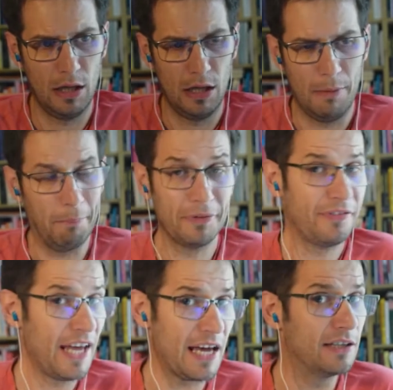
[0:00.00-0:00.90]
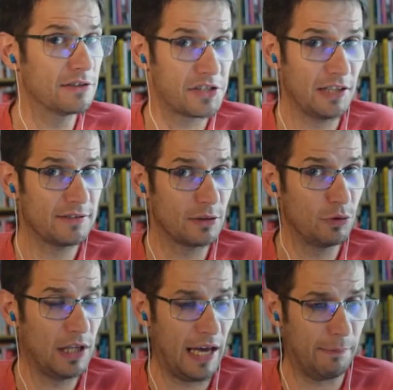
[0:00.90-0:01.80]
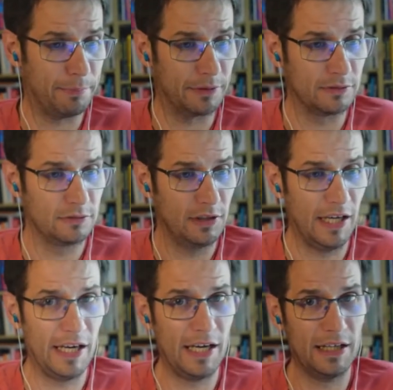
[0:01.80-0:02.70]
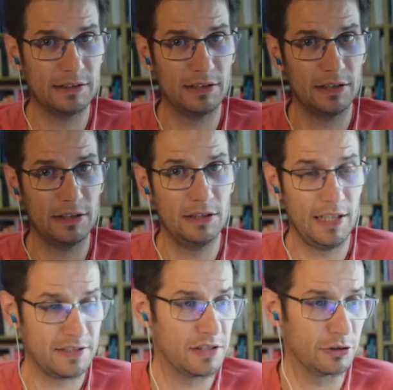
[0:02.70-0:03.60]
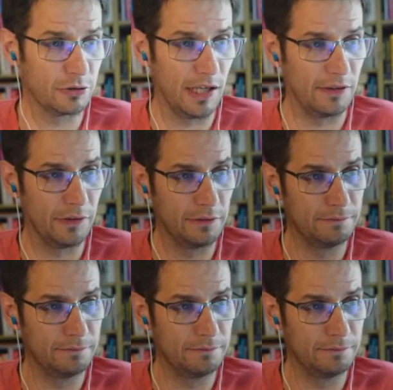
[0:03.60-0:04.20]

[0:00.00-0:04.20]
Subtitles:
but then something will happen. And let's see together. In this case,